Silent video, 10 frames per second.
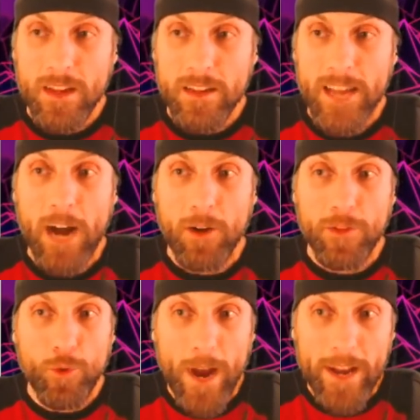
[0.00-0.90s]
Now,
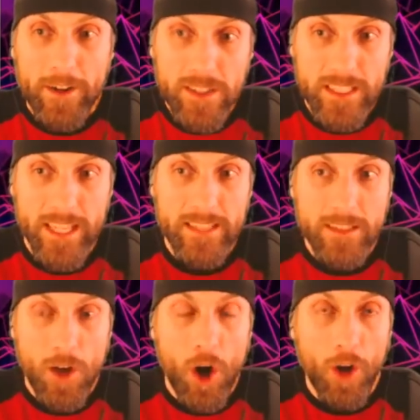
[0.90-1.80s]
the rider
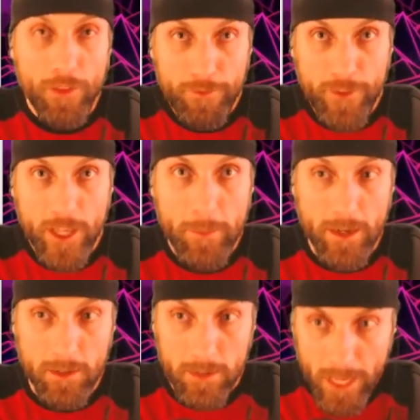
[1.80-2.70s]
sits on the
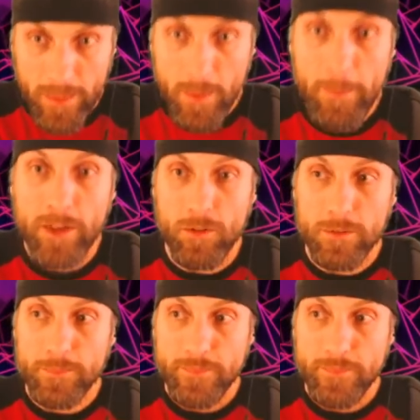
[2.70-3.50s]
female in the middle,